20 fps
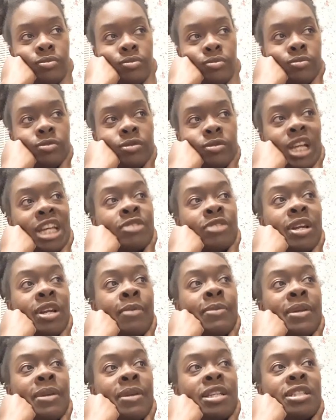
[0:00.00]
That's why they
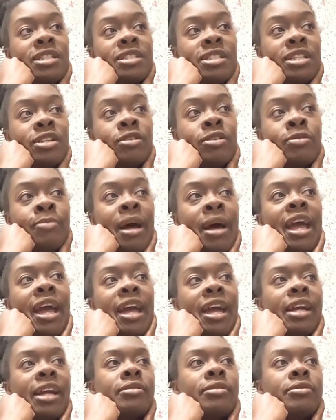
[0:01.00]
be in the sealed
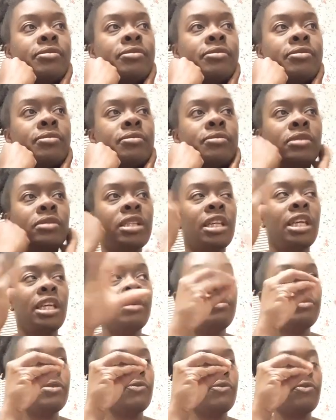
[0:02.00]
bag to
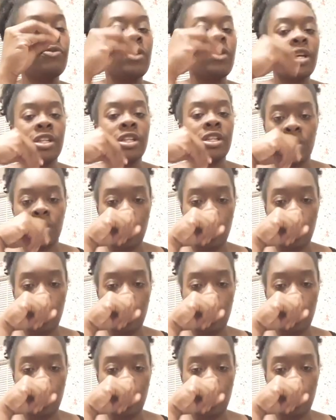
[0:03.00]
keep them fresh.